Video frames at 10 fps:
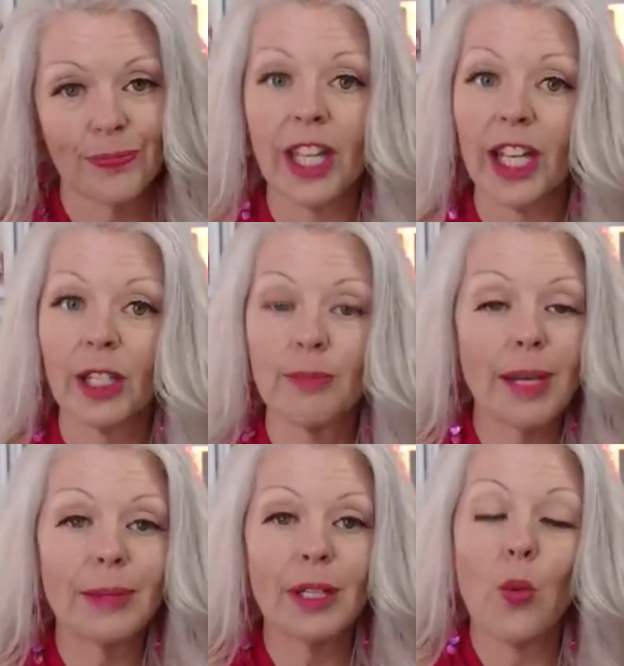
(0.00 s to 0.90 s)
like
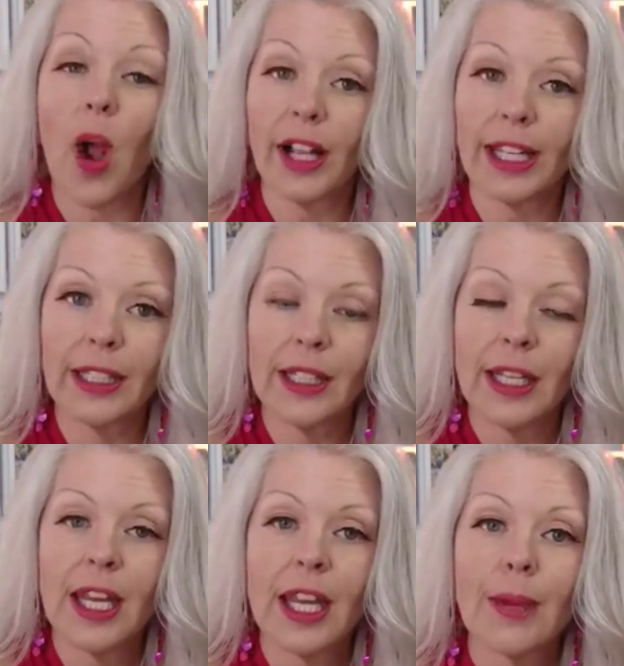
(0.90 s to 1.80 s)
maybe
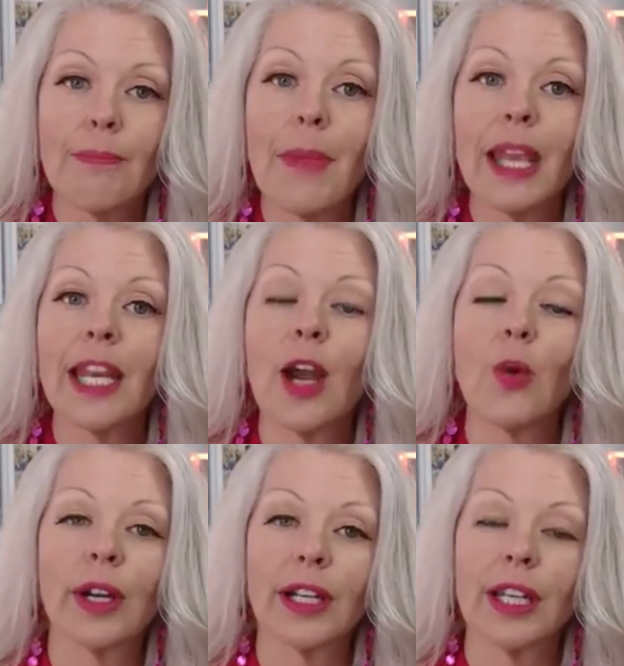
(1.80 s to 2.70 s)
walking, may not
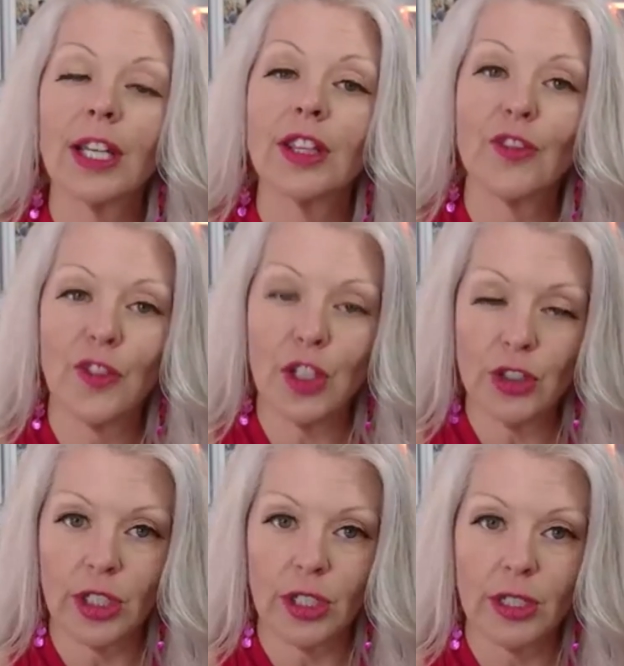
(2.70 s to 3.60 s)
work in the
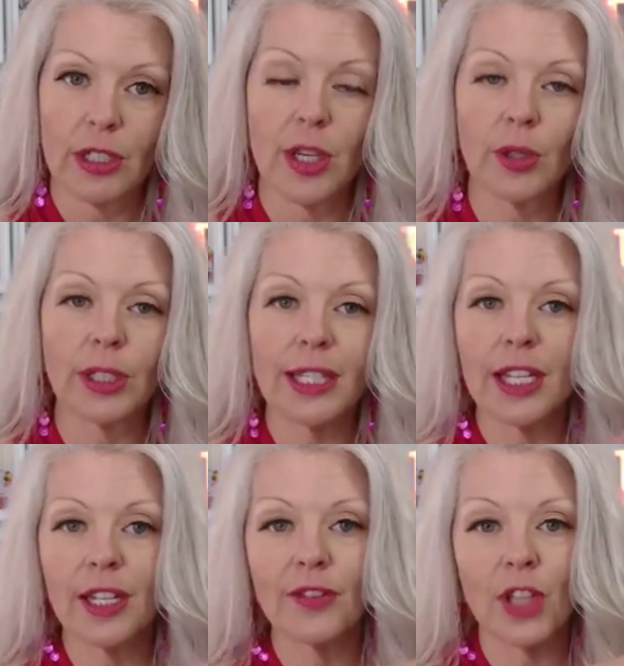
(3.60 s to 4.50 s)
future. So let's
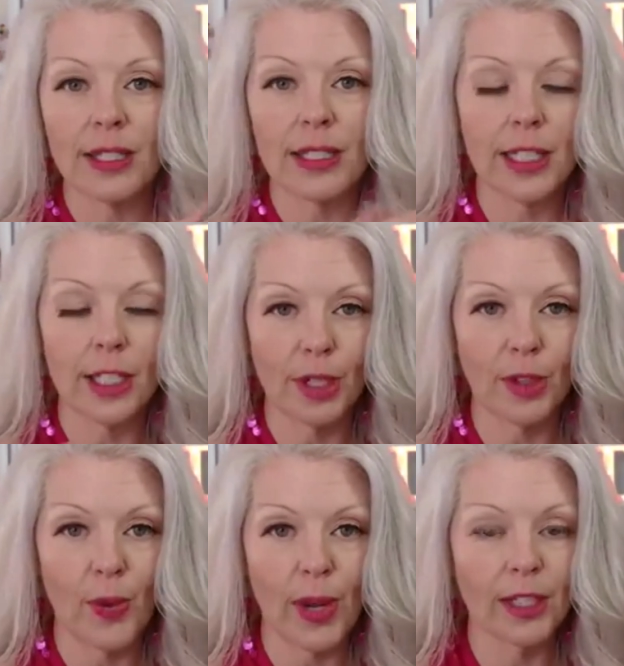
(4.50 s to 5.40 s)
say you've lost a little bit
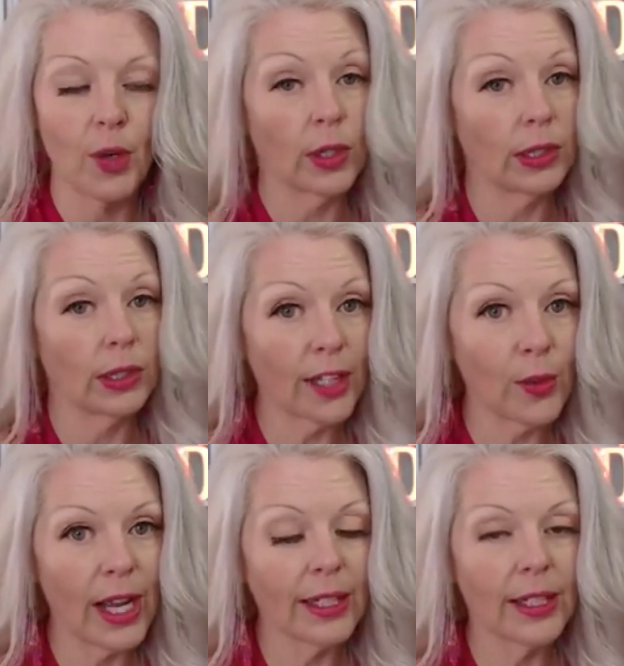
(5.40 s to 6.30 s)
of weight or a lot of
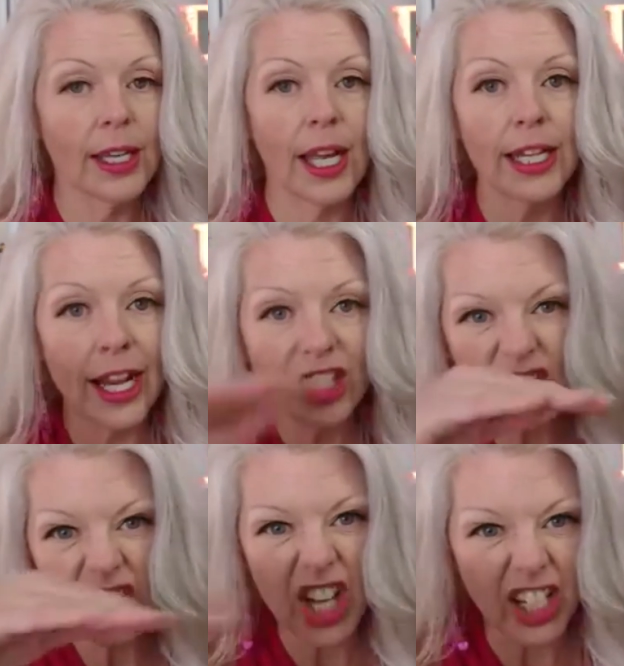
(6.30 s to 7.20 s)
weight, and now you're
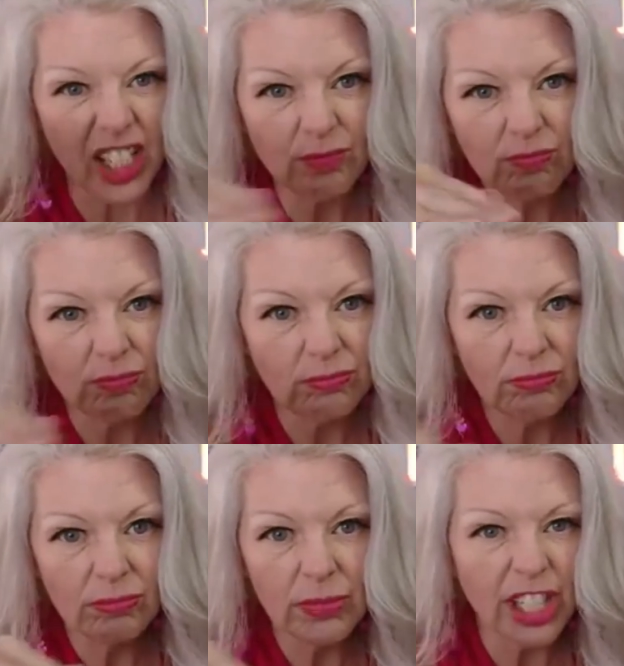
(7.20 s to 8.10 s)
stuck,
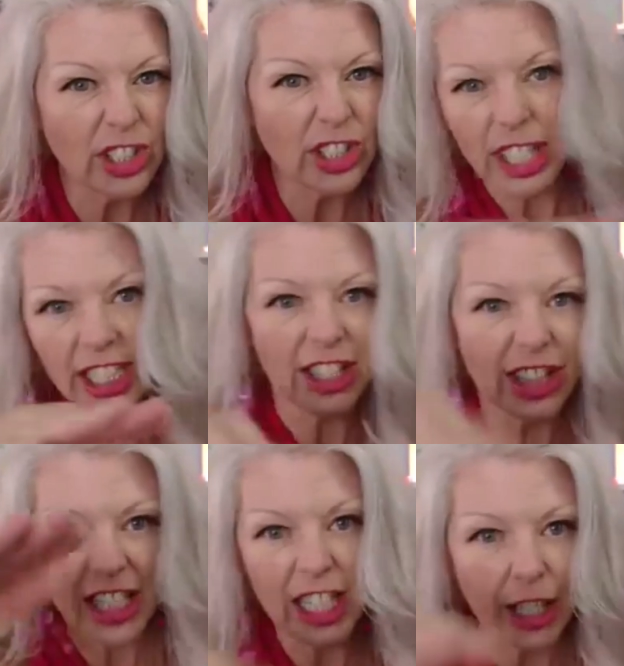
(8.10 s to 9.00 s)
and you're trying to get
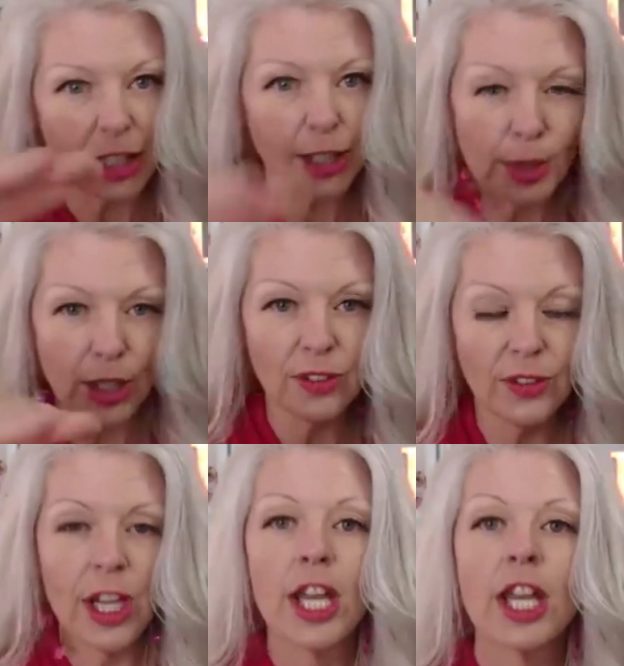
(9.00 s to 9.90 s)
that needle to move.
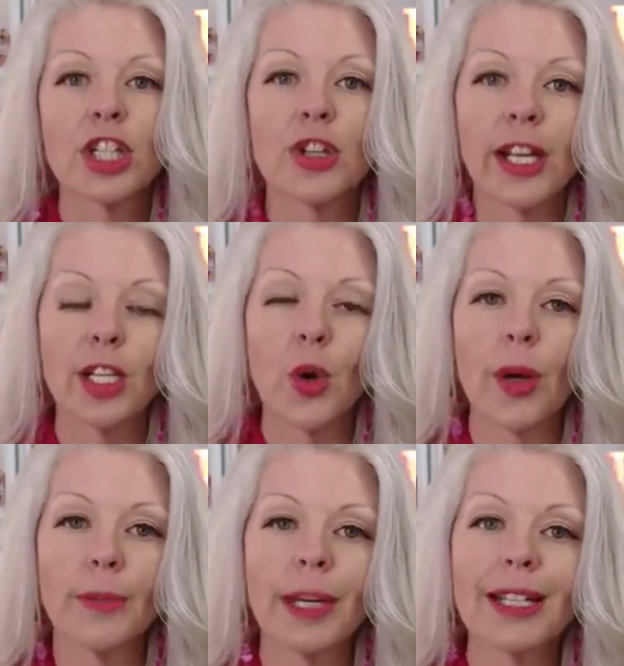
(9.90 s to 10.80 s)
Try
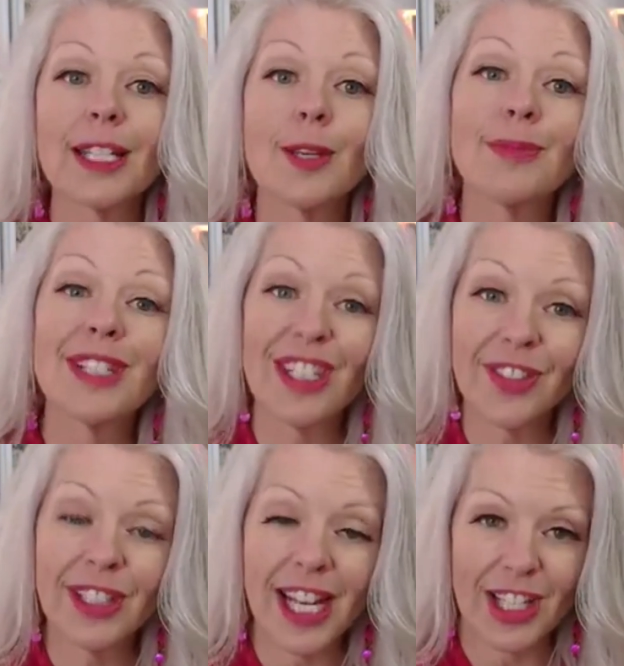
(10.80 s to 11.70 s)
incorporating some
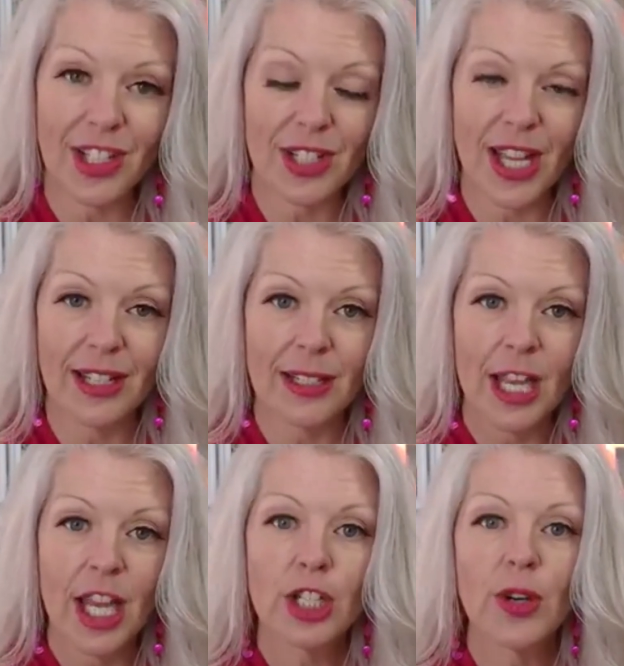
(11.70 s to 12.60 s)
different exercise.
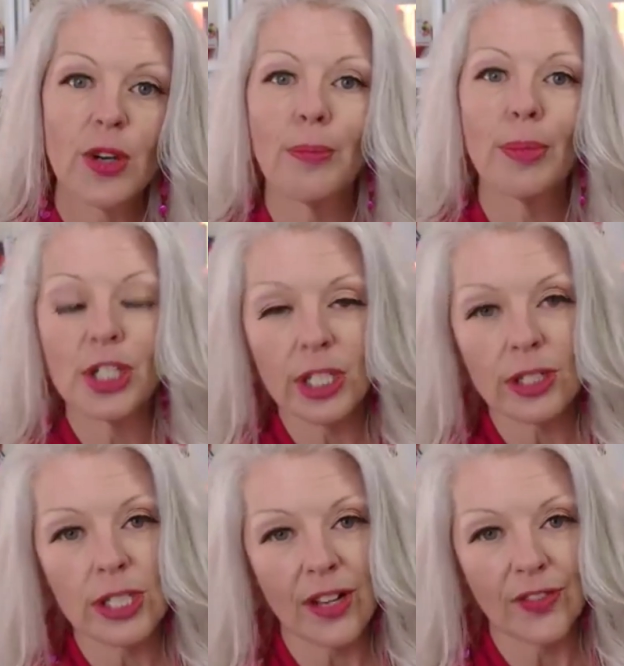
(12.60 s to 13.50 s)
Try pushing
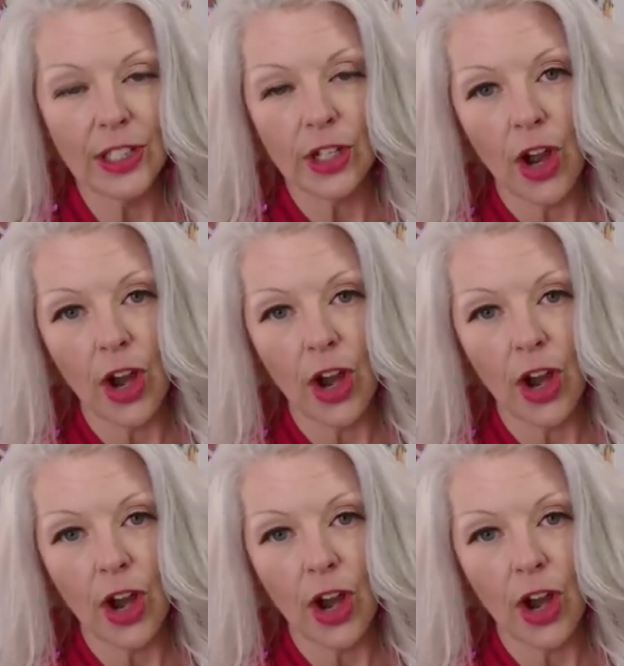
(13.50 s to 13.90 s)
yourself a little